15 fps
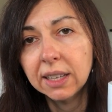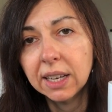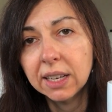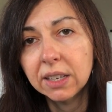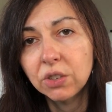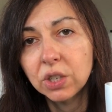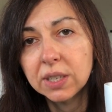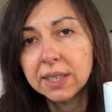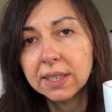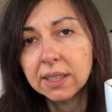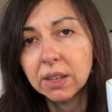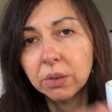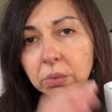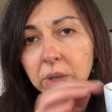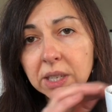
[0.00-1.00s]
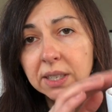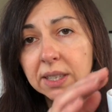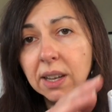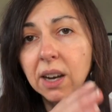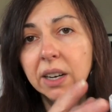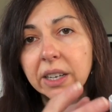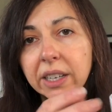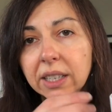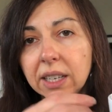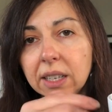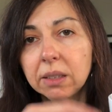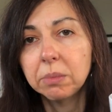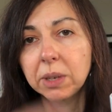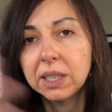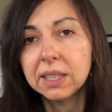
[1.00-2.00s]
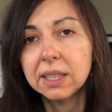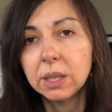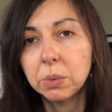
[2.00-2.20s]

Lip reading: and I just restarted it because